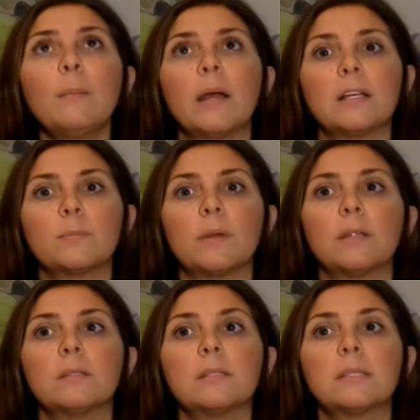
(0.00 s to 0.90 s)
My
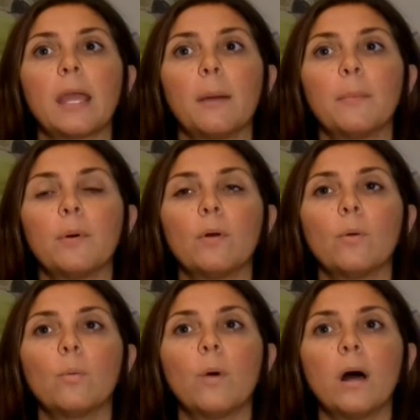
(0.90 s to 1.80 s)
husband's
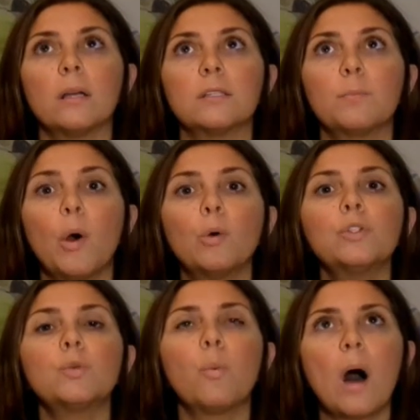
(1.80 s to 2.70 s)
sample was
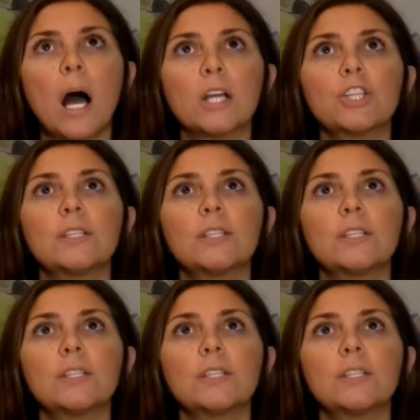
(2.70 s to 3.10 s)
post-wash